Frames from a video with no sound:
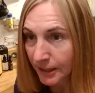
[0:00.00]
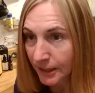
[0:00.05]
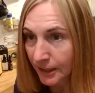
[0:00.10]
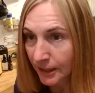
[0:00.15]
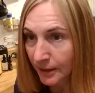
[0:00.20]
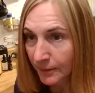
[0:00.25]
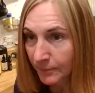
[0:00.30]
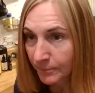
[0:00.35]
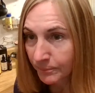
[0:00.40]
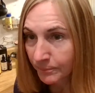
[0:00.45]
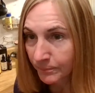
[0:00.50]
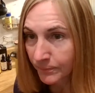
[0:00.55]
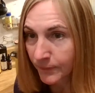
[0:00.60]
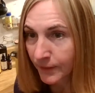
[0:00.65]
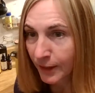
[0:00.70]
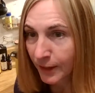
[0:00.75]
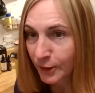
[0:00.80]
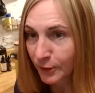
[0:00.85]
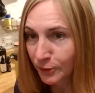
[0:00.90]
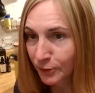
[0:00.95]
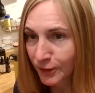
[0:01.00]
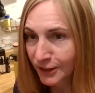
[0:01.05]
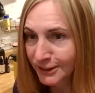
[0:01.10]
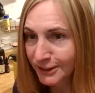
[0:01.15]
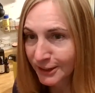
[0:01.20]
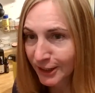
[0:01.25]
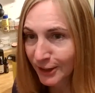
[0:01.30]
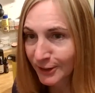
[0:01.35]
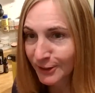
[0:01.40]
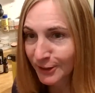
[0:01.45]
And you've
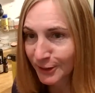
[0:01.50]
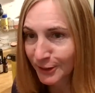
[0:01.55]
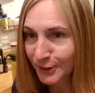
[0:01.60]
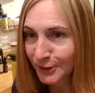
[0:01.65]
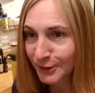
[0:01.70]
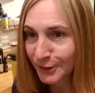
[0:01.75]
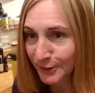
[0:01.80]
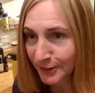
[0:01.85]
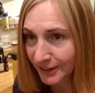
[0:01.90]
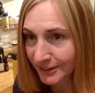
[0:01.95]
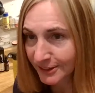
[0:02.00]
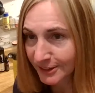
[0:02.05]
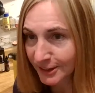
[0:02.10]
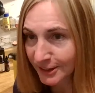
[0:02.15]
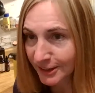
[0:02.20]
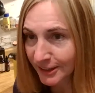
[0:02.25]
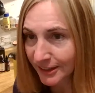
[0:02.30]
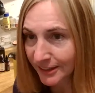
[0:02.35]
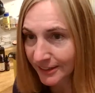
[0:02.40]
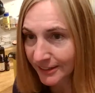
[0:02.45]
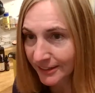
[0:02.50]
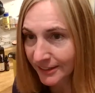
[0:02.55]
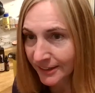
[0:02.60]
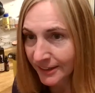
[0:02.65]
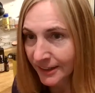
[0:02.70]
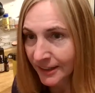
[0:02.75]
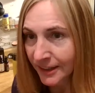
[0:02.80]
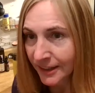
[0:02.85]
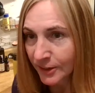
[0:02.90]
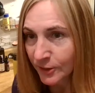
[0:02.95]
reached out to her too. That's good.
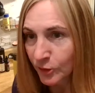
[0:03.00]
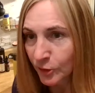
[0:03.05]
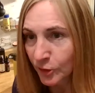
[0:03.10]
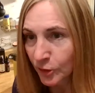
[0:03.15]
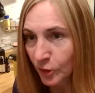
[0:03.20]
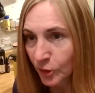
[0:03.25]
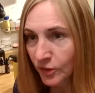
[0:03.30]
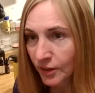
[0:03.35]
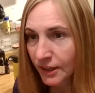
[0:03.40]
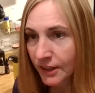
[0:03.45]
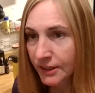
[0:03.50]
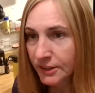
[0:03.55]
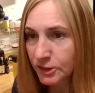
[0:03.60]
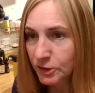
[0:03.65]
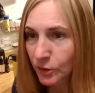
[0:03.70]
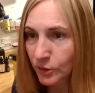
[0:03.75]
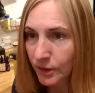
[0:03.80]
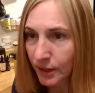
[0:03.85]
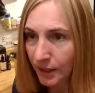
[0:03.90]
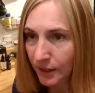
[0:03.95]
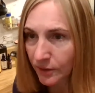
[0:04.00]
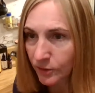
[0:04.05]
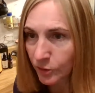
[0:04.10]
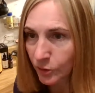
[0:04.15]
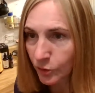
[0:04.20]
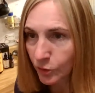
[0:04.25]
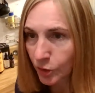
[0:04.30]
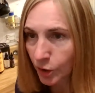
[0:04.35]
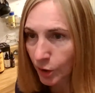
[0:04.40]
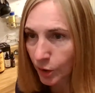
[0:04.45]
Do you think it's okay
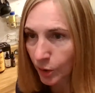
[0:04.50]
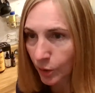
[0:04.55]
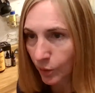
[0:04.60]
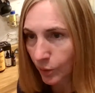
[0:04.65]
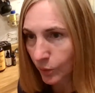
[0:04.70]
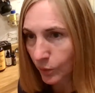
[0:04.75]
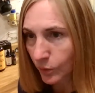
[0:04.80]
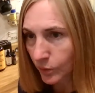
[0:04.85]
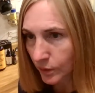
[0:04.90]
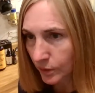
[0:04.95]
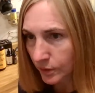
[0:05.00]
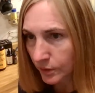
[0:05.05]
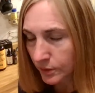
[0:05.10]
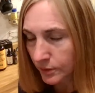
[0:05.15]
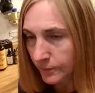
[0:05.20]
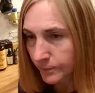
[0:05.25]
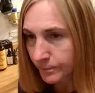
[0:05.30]
to go